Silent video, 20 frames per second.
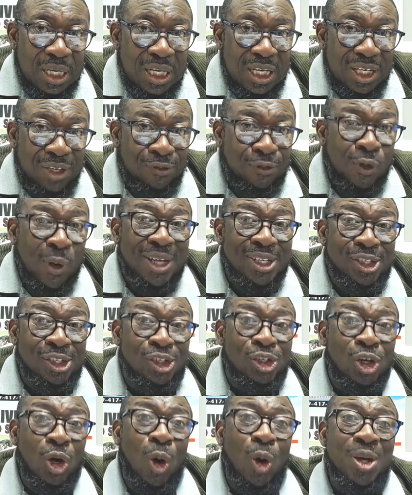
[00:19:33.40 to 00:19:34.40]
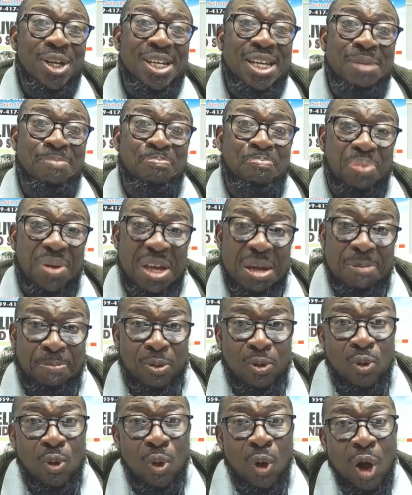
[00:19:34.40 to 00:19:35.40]
If you are judging
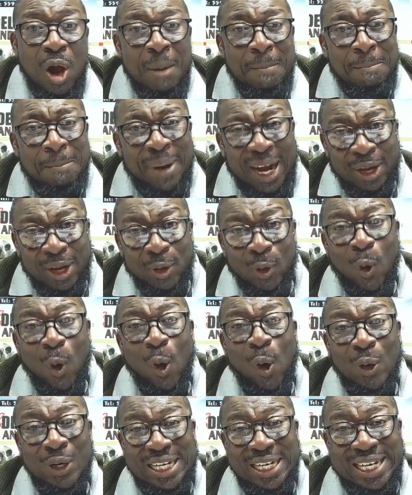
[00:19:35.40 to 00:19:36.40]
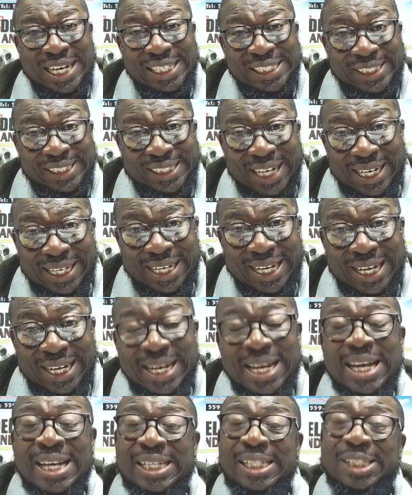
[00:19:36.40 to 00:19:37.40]
people by your
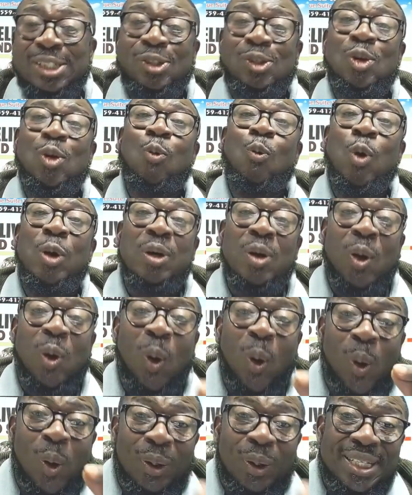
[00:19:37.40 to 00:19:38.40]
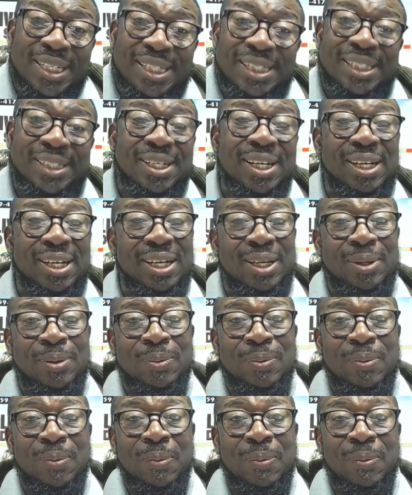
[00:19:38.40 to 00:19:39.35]
understanding, it's not what God is telling you.